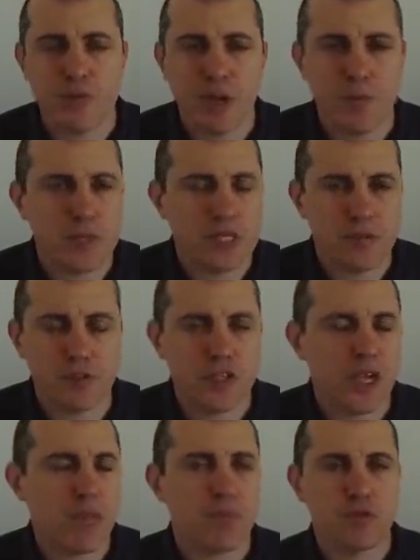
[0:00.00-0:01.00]
It might be a
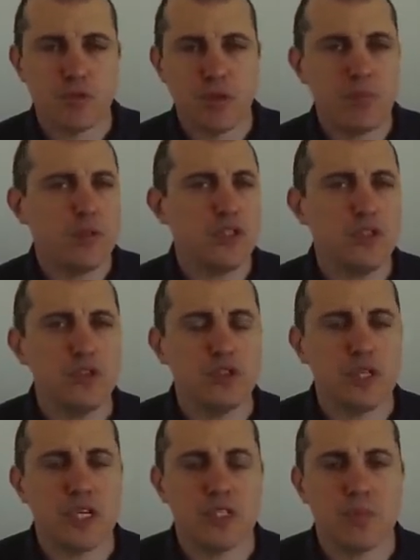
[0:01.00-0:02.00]
different type of script, but
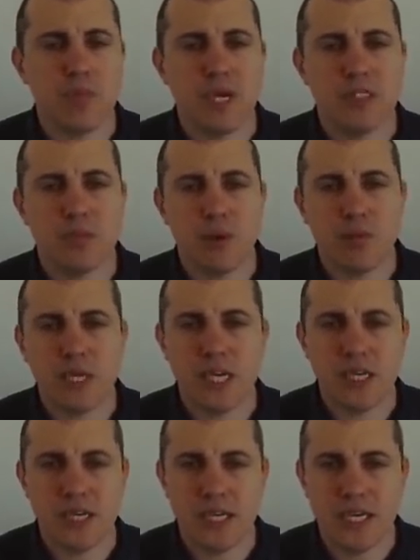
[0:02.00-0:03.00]
usually it's a pay to public
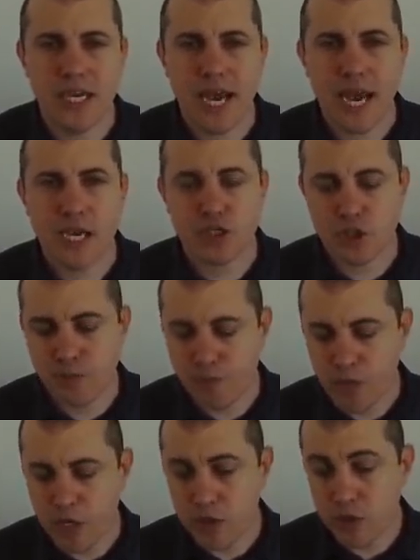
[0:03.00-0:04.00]
key hash.
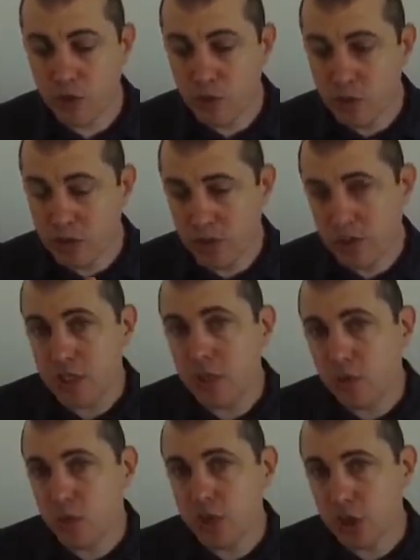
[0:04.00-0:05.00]
So you can
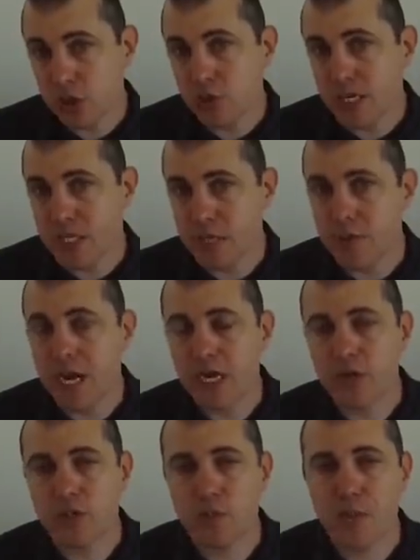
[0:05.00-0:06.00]
see which address the
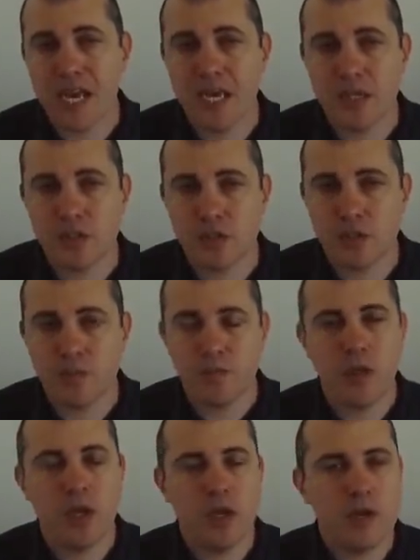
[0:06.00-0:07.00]
miner is paying to.
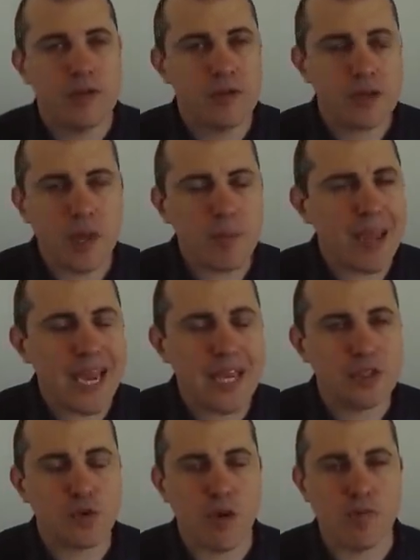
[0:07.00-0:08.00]
They're not
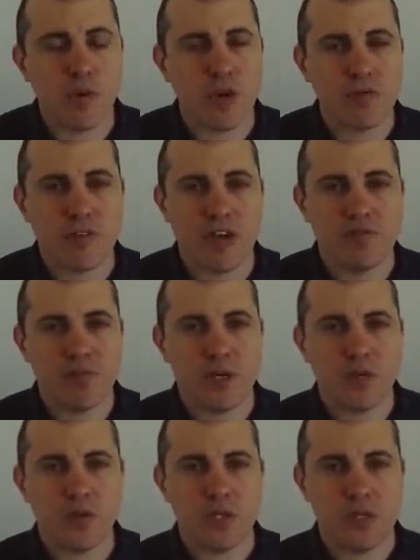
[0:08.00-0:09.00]
paying 12.5
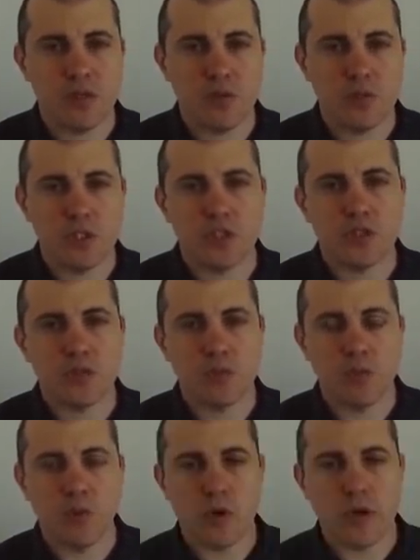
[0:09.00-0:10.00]
Bitcoin, which is the
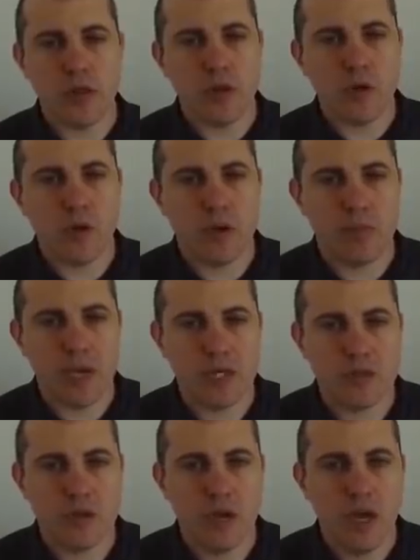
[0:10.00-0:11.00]
reward in the
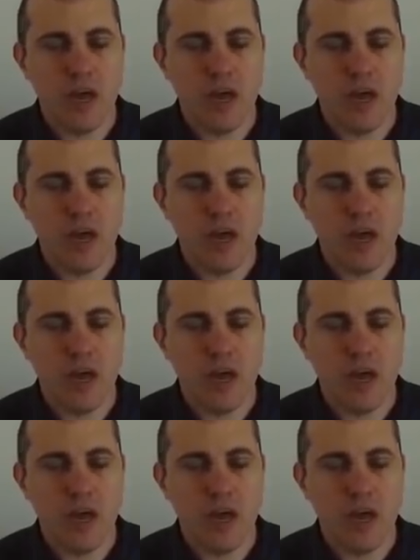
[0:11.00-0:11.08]
Coinbase.